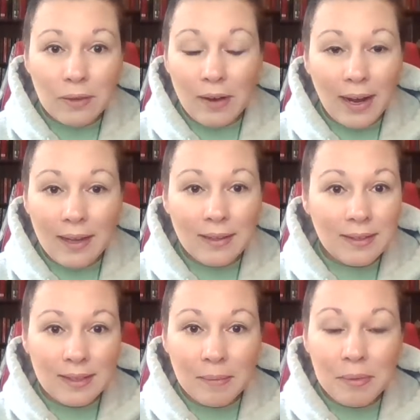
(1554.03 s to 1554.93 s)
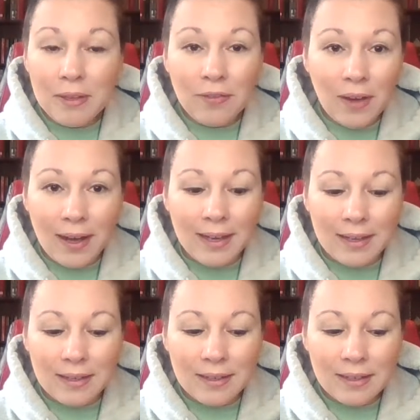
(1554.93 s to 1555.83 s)
right? Simplify
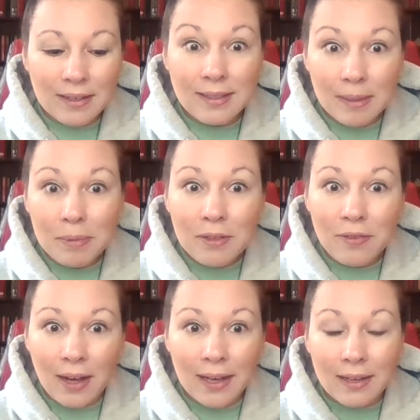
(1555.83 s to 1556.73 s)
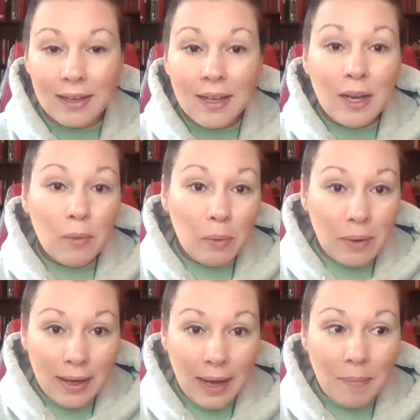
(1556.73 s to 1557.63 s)
it. Simplify it. What
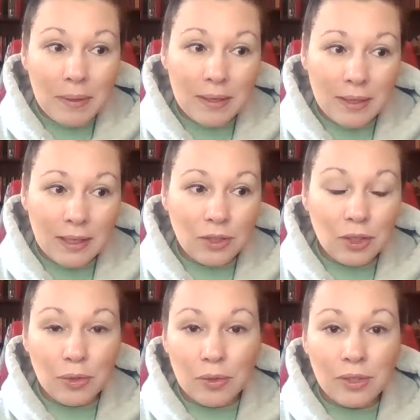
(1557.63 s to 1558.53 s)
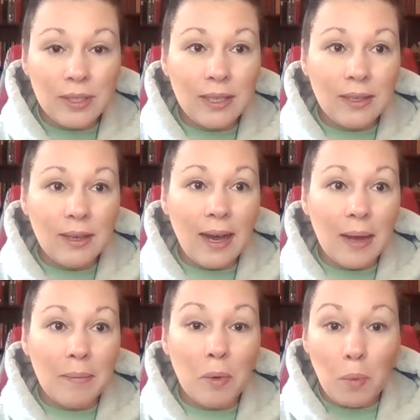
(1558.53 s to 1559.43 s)
will happen is you'll see
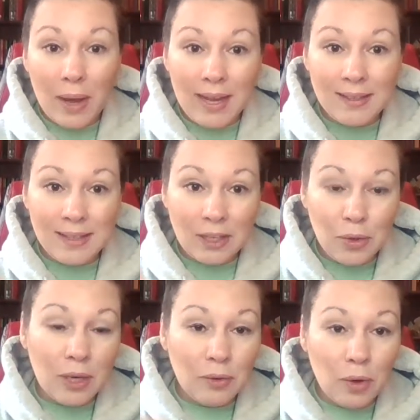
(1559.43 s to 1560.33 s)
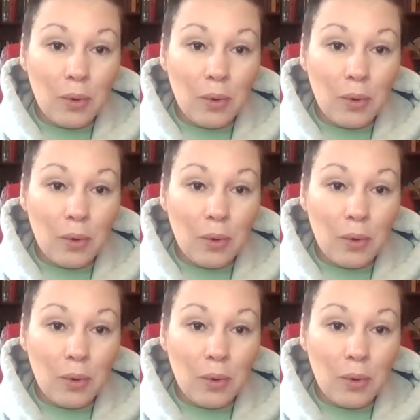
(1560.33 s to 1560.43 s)
ways that you can